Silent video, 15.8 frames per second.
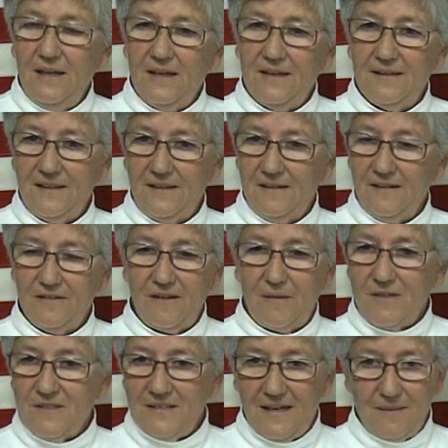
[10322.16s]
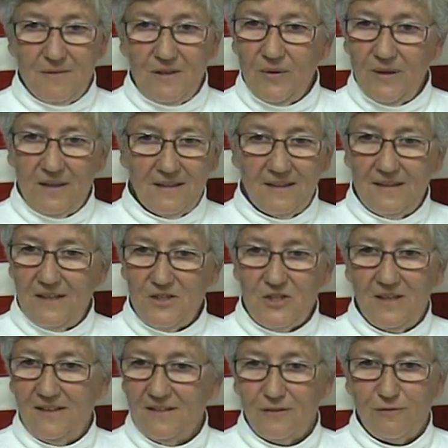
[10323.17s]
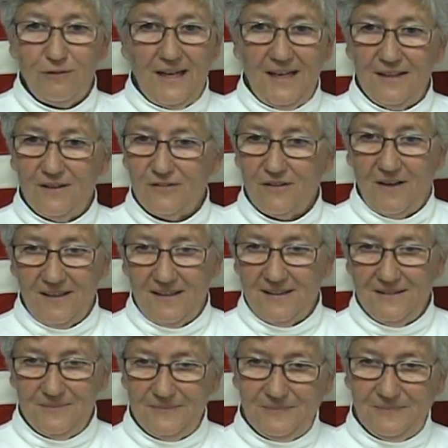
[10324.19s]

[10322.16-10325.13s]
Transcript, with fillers: And then in the summertime, no air conditioning, it's a flying sauna.